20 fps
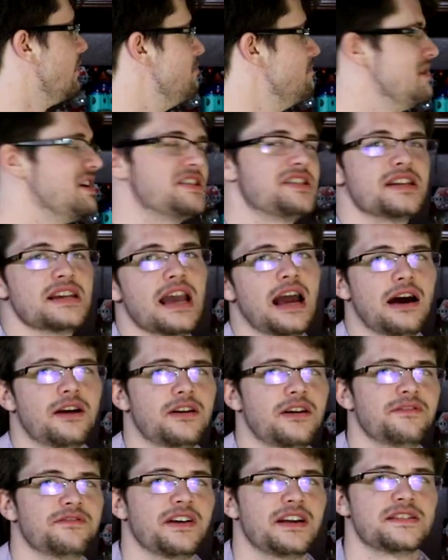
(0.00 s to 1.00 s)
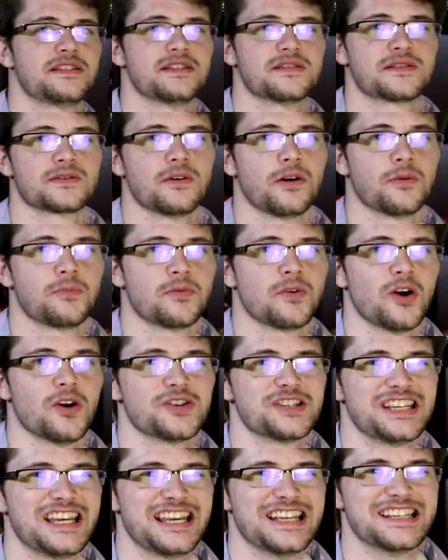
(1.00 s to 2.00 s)
missing out on Ventus
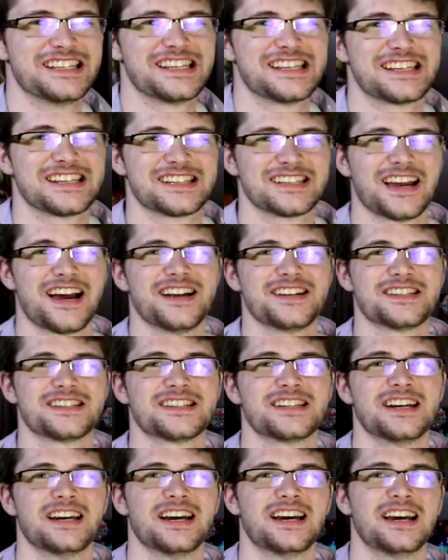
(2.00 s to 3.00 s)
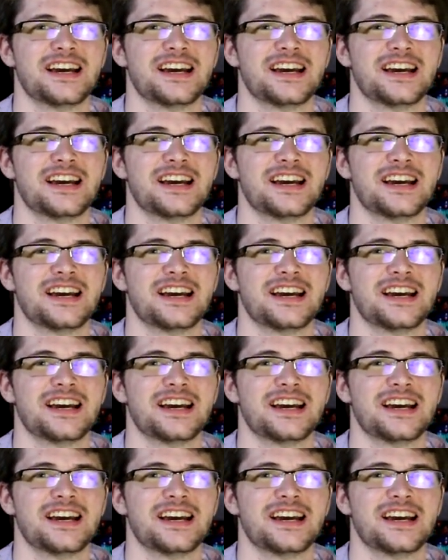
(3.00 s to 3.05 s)
Skorporos is such